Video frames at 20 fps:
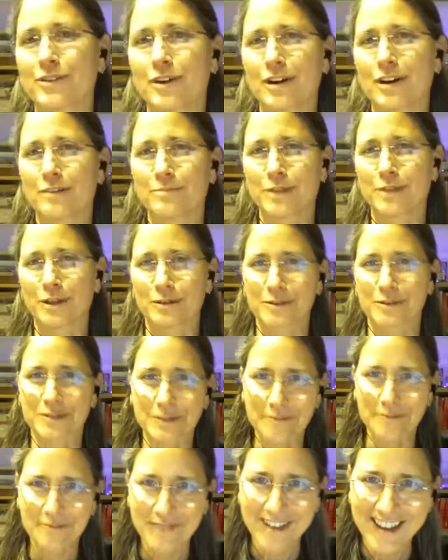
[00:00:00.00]
you
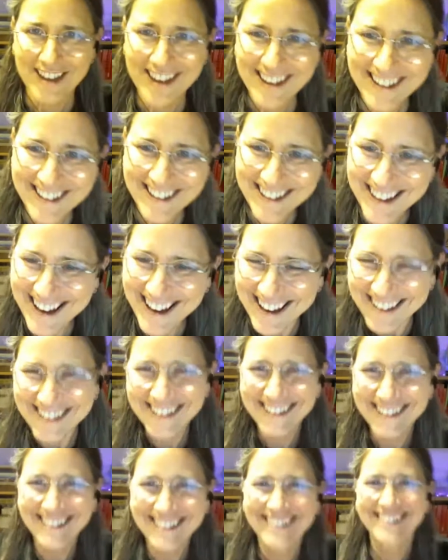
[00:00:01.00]
unmute.
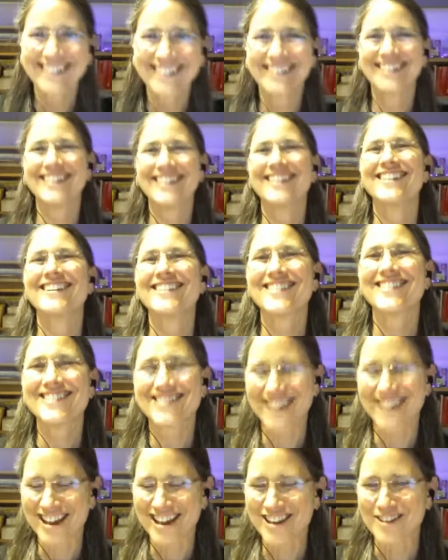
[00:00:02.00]

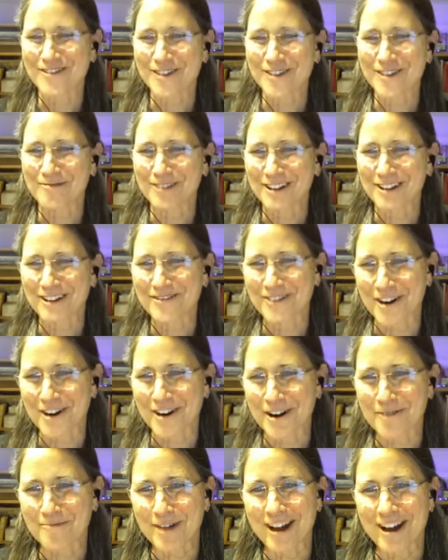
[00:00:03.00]
Thank you, Emily,
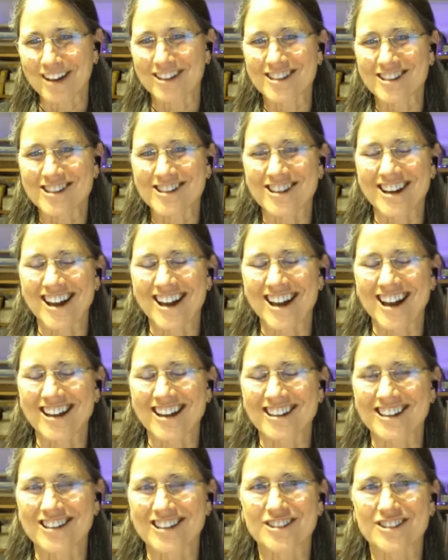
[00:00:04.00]
very much.
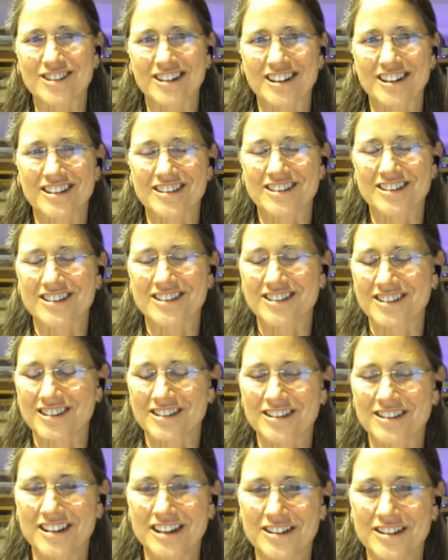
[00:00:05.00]
And it's
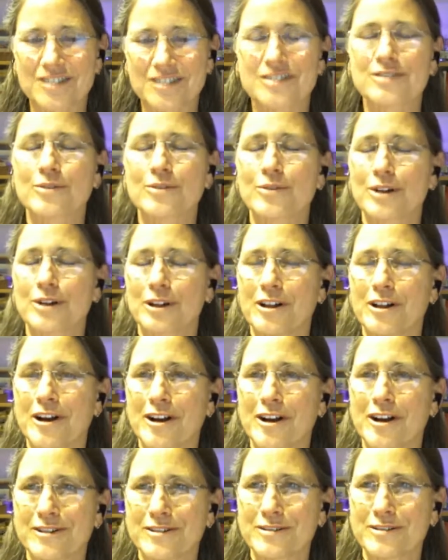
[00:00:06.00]
just a real
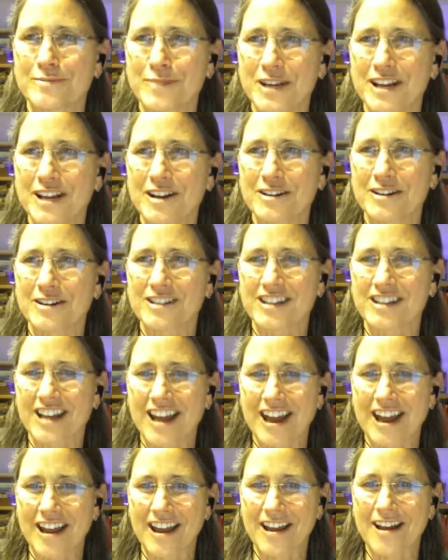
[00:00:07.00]
honor to be here
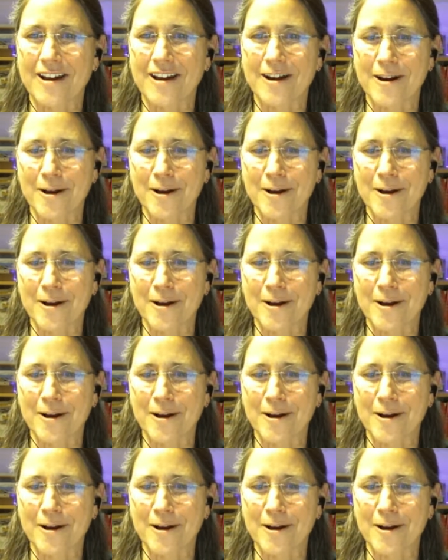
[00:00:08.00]
today.